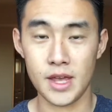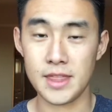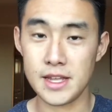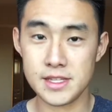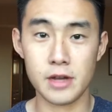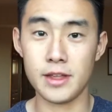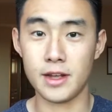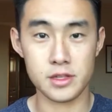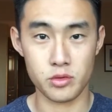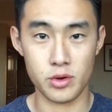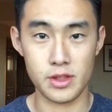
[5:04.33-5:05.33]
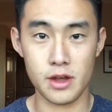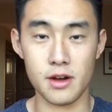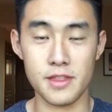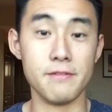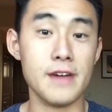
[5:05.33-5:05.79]
And that's how they got to where they
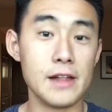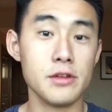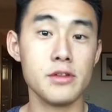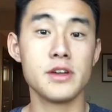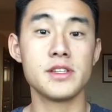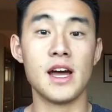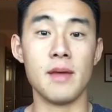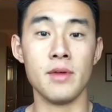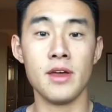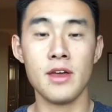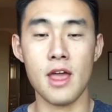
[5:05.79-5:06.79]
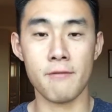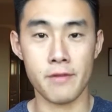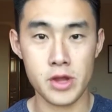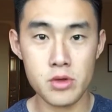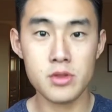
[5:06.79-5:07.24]
are. They value their time.
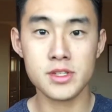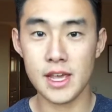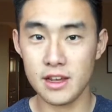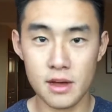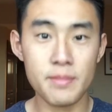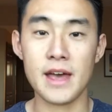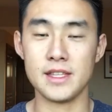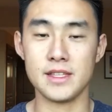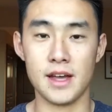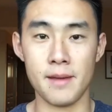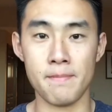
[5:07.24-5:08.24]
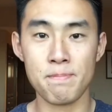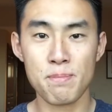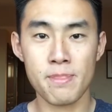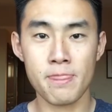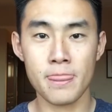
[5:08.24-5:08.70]
And for you to take up that time,
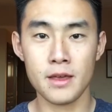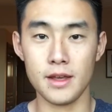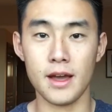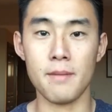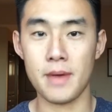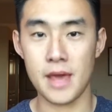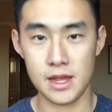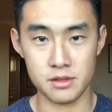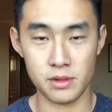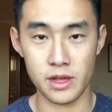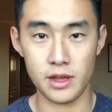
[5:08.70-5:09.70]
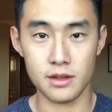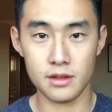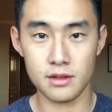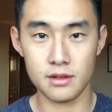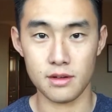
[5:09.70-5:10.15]
you got to pay to play,
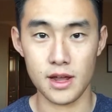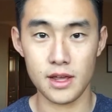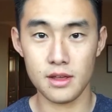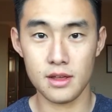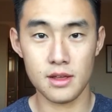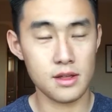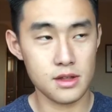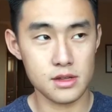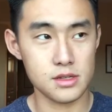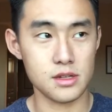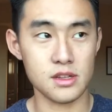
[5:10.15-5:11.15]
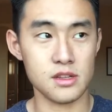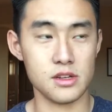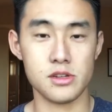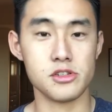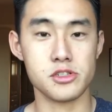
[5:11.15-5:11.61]
right? So
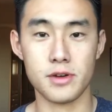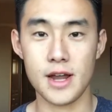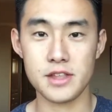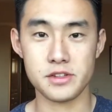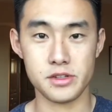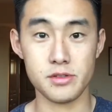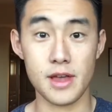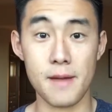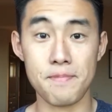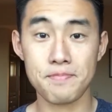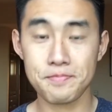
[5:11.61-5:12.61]
there's no short answer to that.